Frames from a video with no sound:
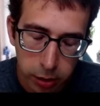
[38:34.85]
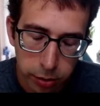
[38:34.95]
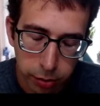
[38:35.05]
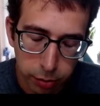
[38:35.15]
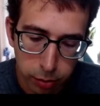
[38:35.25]

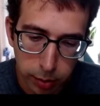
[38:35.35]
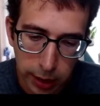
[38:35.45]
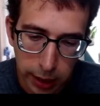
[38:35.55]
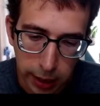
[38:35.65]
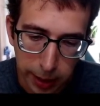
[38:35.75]
to
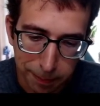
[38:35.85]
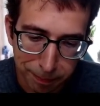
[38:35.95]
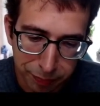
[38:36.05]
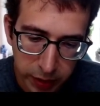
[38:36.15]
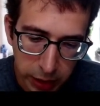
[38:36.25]
um,
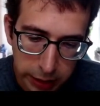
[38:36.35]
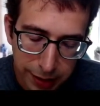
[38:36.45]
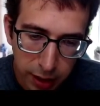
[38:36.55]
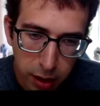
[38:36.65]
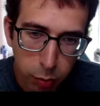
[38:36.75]

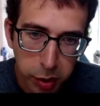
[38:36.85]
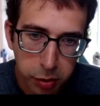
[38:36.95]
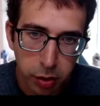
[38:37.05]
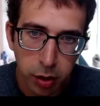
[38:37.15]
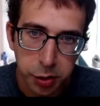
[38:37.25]
tell
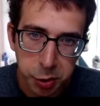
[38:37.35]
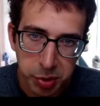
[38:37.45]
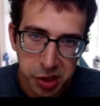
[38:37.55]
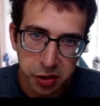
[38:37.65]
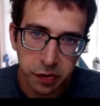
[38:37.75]
whether a
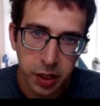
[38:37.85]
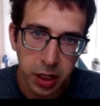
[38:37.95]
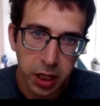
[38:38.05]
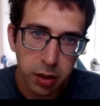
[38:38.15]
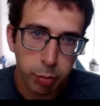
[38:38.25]
specific
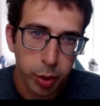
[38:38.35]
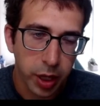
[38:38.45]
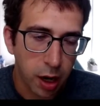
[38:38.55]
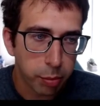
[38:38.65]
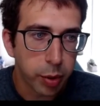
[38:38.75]

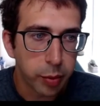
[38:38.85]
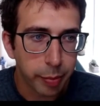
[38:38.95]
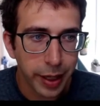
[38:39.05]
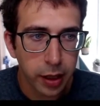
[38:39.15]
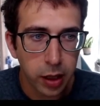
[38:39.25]
input-output
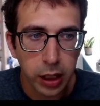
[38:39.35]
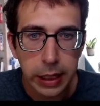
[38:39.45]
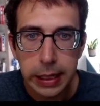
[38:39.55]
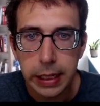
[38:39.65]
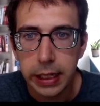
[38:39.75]
pair
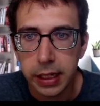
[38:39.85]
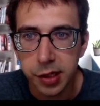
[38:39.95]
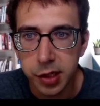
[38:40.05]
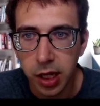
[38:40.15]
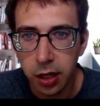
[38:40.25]
is
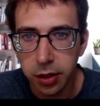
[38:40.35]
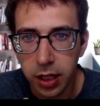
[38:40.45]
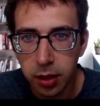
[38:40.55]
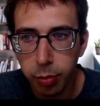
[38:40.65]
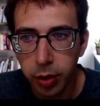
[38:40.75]
not an
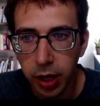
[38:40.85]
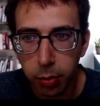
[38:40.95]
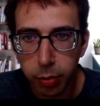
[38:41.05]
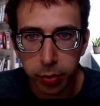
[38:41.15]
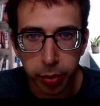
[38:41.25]

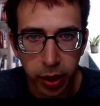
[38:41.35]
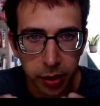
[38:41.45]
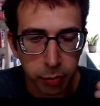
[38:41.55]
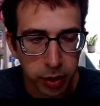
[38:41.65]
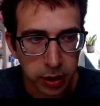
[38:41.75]
input-output pair
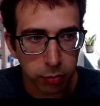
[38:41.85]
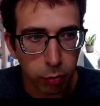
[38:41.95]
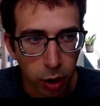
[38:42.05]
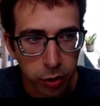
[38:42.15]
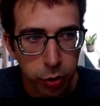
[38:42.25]
that we
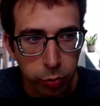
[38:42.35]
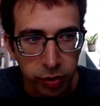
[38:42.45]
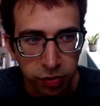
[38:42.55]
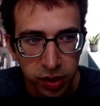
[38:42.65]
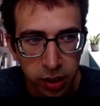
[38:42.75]
want to
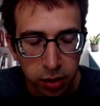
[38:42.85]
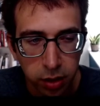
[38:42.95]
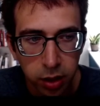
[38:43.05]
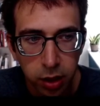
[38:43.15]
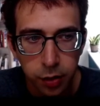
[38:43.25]
reveal
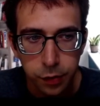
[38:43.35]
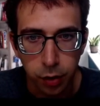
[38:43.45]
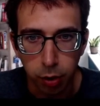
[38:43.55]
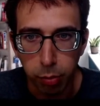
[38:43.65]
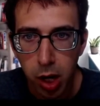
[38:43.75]
for
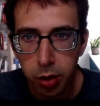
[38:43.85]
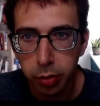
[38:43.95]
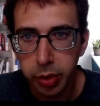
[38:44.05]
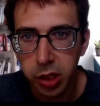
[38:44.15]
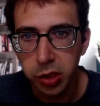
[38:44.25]
our model
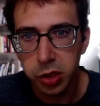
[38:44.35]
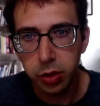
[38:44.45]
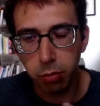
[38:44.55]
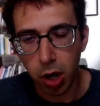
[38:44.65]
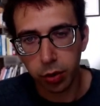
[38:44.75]
because the
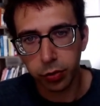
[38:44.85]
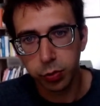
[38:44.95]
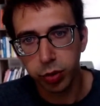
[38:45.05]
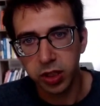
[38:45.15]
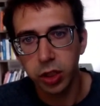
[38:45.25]
model's
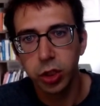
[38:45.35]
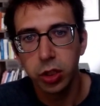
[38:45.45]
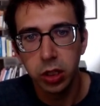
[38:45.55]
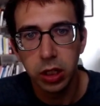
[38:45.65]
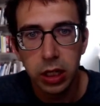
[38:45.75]
prediction